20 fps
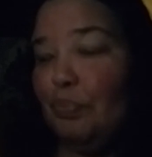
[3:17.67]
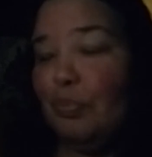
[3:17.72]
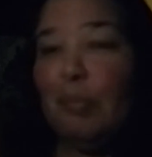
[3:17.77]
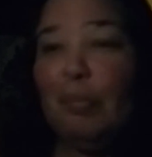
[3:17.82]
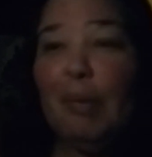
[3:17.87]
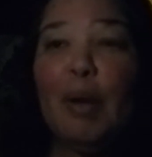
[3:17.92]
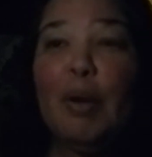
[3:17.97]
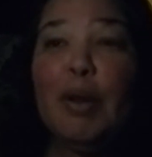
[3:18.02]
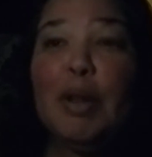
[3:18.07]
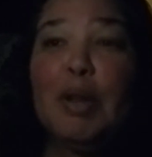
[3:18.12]

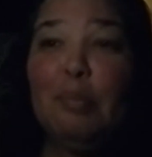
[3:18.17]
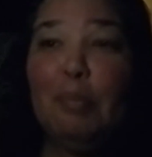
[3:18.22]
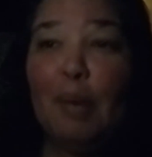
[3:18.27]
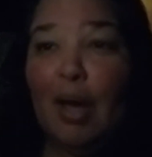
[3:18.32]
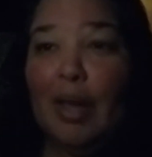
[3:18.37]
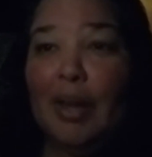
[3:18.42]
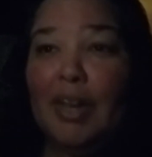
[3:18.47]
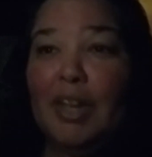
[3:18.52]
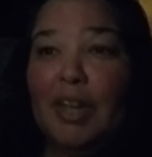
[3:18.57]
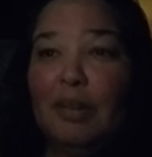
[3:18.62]
buried
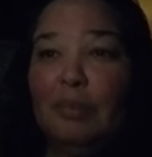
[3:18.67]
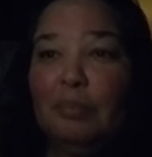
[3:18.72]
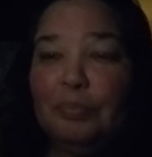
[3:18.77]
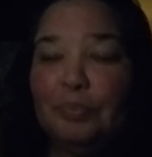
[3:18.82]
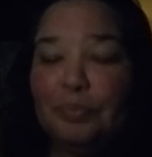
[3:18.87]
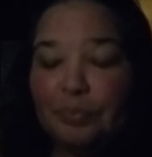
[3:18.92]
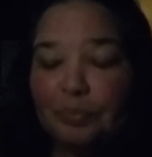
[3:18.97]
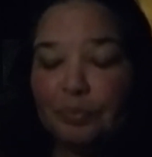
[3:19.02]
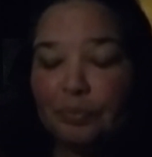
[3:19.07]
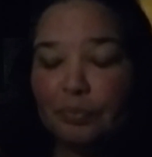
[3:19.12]
body,
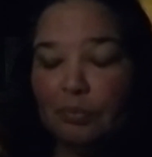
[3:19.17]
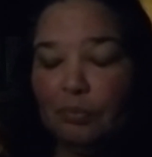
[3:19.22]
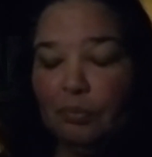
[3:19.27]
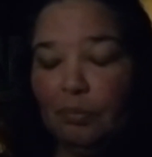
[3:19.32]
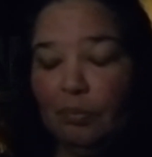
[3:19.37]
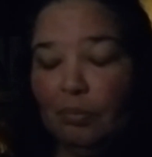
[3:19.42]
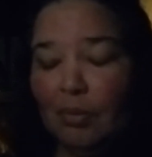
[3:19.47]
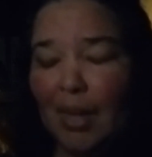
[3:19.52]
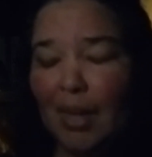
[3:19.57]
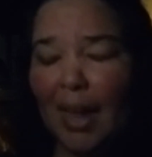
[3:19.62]

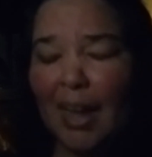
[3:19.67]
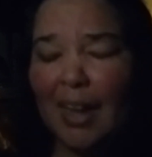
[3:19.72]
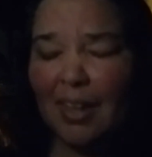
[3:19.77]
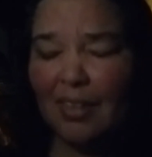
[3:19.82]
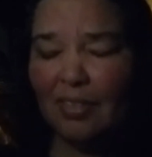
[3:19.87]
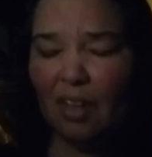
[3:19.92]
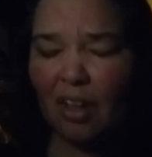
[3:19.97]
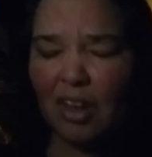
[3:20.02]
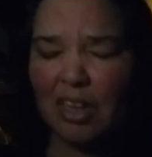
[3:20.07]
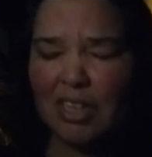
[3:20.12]
and he
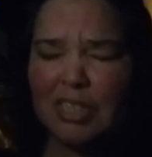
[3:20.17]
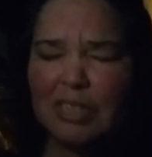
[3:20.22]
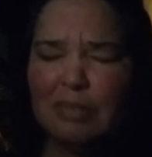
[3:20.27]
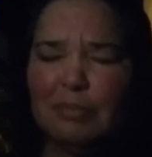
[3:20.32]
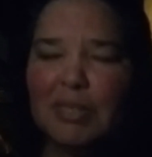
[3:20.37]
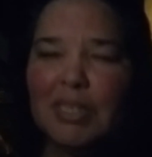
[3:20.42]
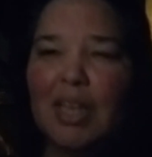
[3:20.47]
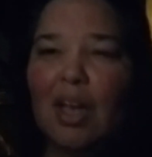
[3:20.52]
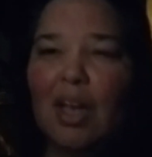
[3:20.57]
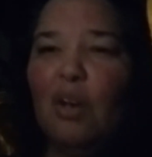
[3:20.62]
thought to
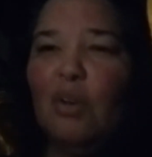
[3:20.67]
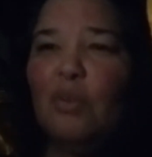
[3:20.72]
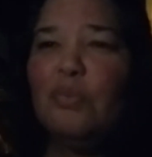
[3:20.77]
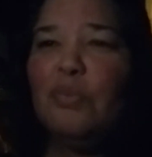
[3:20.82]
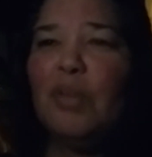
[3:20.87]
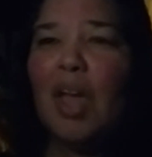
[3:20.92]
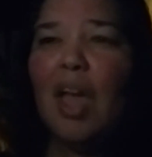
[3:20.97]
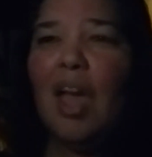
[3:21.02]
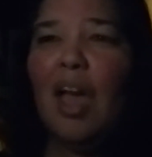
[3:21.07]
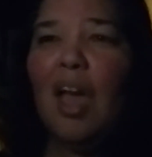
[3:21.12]
himself,
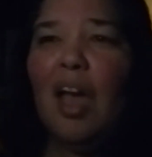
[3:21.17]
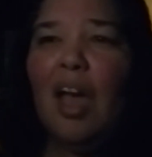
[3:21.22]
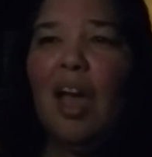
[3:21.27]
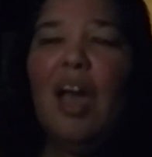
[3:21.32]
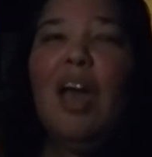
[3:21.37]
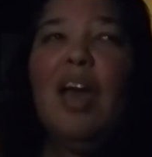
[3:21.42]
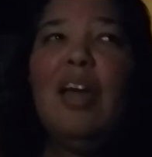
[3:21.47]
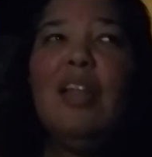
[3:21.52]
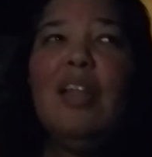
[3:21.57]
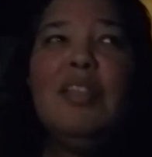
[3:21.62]

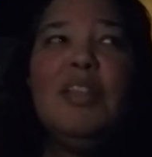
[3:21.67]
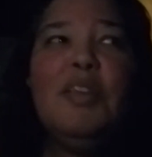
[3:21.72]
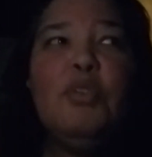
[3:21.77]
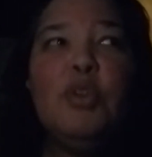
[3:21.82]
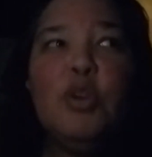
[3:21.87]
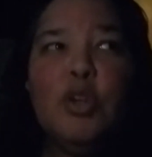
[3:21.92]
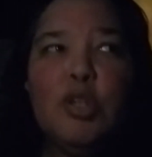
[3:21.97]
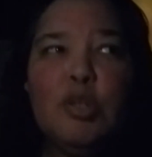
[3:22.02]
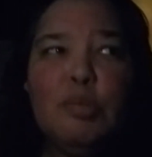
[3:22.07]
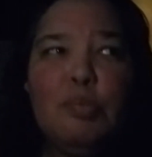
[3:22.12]

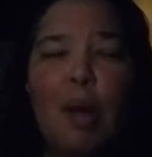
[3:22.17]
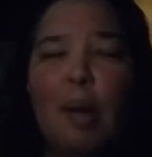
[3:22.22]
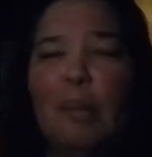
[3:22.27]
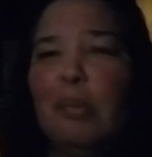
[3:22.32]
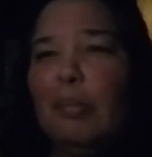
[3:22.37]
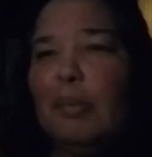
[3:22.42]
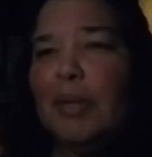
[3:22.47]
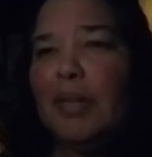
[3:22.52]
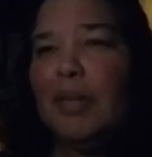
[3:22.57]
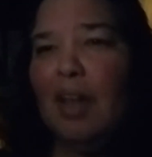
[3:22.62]
liver's
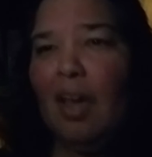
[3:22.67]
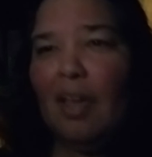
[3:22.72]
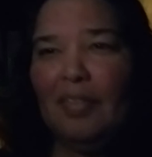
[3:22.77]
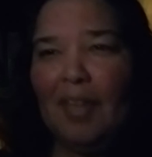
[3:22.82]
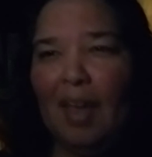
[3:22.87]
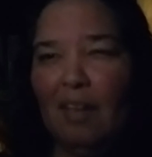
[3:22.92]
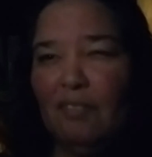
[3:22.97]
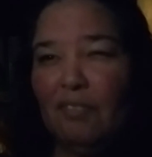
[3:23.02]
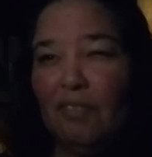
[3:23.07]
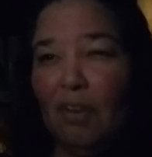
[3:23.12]
probably not
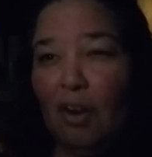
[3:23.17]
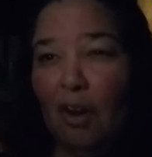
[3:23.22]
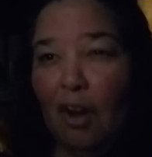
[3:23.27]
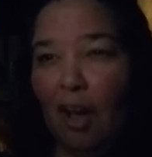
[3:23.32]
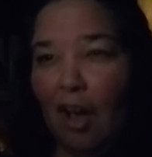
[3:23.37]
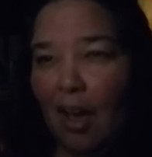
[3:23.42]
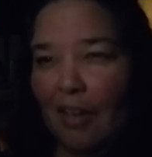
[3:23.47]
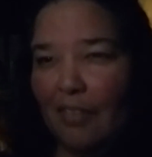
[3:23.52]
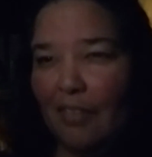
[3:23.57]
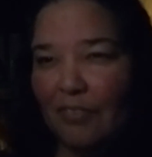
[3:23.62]
that far
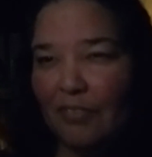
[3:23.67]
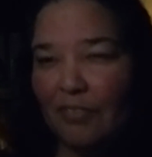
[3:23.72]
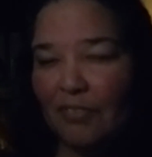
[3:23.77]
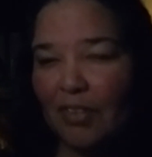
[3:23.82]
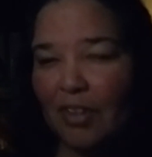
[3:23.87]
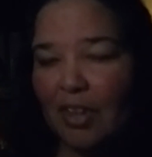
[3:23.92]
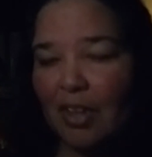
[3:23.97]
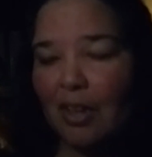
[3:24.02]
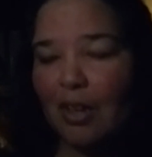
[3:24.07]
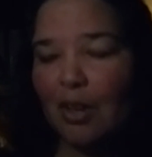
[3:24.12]
off
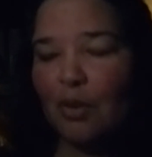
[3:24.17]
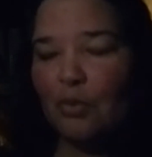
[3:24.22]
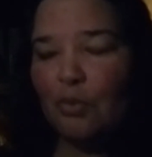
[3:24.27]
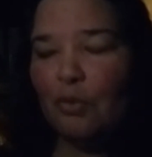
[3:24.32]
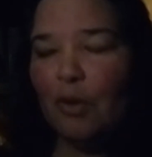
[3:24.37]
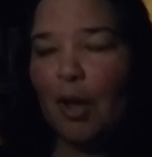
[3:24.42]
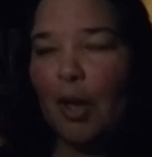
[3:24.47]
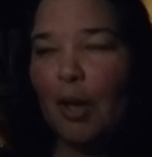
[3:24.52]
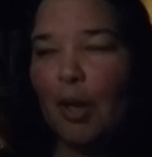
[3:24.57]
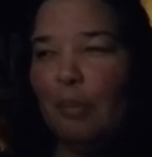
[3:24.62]

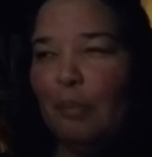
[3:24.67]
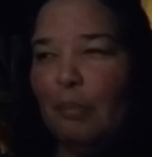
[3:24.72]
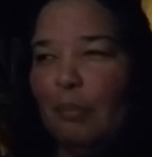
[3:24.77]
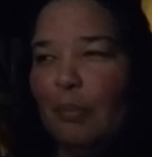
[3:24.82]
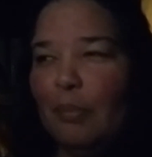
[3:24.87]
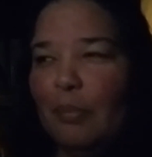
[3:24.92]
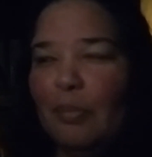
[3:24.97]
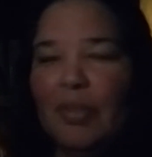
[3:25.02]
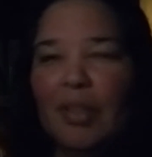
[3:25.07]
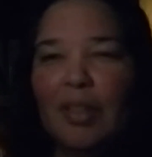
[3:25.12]

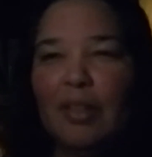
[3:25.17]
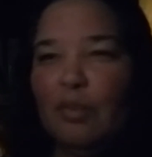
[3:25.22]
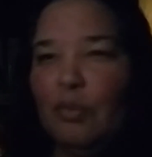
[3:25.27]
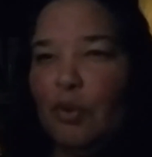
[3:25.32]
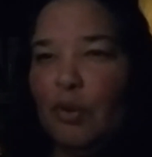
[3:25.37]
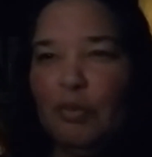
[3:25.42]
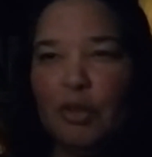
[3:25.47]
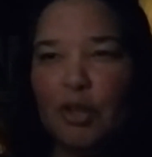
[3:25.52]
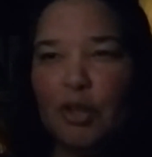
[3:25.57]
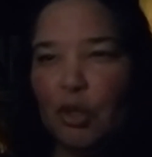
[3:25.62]
from the
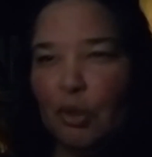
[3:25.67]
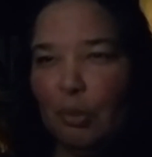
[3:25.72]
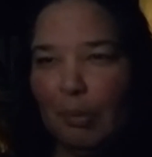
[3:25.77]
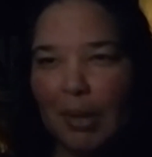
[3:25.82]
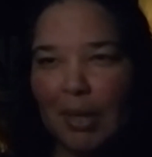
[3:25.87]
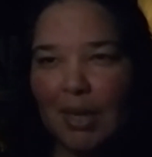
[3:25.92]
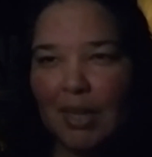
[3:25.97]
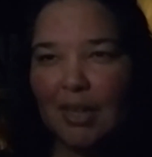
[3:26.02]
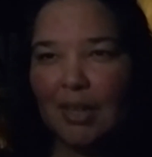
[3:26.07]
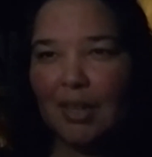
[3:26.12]
liver of a
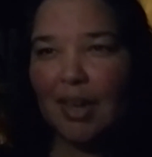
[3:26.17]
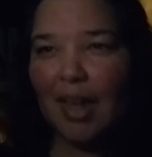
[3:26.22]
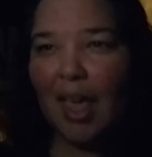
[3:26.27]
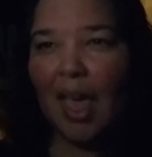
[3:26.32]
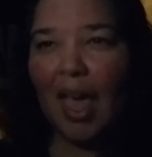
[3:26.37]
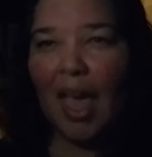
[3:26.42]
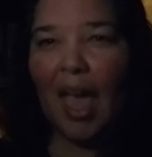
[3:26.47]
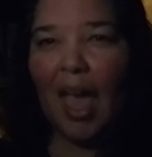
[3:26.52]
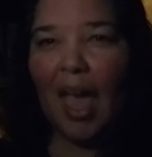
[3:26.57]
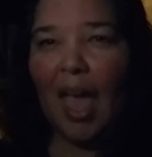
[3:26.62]
human,
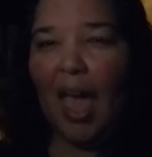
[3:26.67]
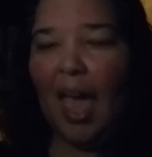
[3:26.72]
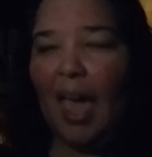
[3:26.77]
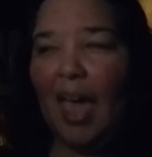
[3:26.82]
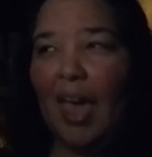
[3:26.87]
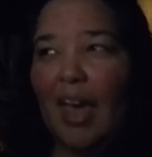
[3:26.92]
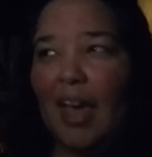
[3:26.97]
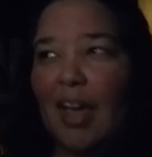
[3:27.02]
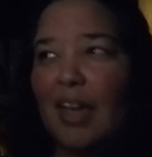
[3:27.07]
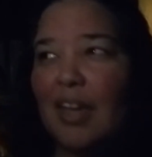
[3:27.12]

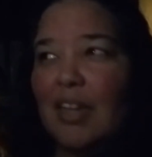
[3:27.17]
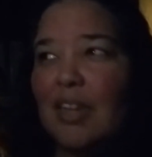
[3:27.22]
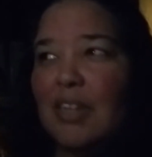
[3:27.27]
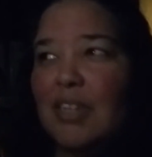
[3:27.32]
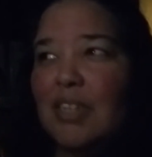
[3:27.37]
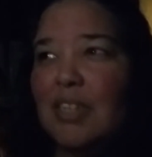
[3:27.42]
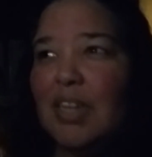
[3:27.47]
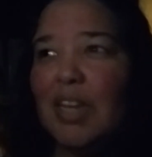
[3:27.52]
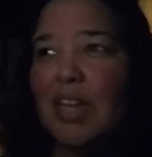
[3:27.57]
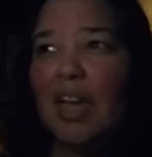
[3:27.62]

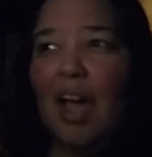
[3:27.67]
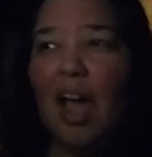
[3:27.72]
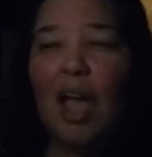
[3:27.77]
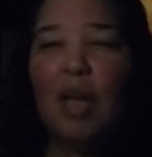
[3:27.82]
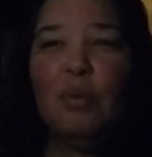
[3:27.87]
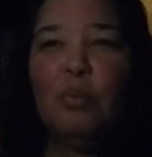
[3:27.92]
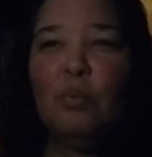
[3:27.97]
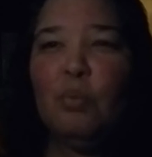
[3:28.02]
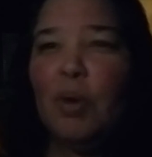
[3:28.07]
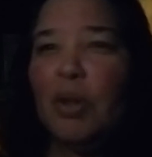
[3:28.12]
and
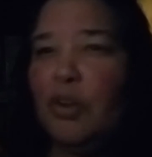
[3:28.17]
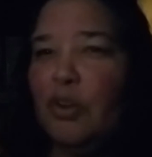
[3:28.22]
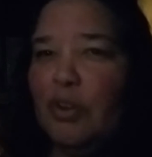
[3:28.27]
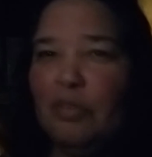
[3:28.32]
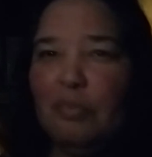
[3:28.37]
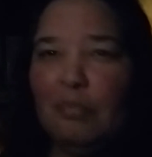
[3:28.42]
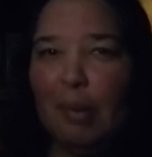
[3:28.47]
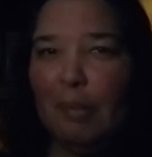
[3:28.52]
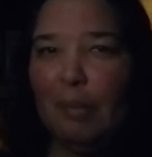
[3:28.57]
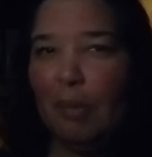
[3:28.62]
I wonder
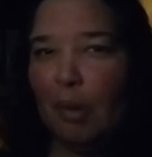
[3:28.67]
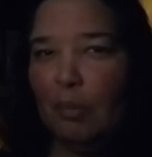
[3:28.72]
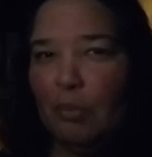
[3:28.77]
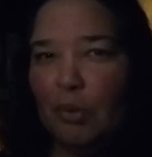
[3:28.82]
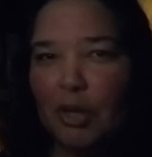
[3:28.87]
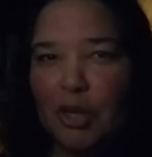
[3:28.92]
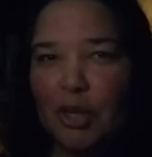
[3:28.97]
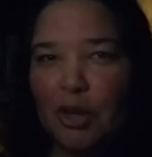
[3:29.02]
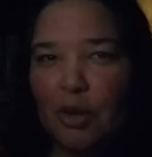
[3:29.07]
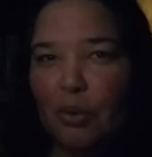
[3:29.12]
if my mom
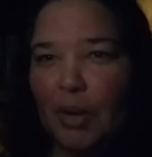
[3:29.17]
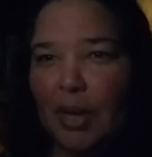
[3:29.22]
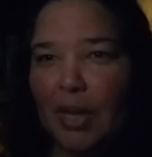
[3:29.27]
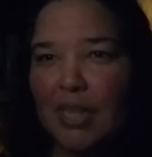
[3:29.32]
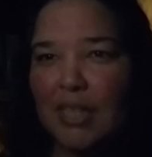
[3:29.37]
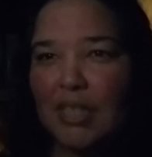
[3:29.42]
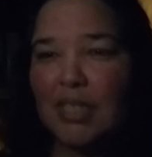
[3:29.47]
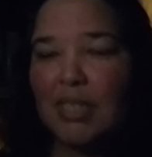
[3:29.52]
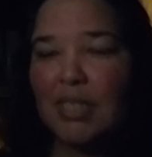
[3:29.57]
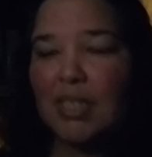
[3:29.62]
would notice.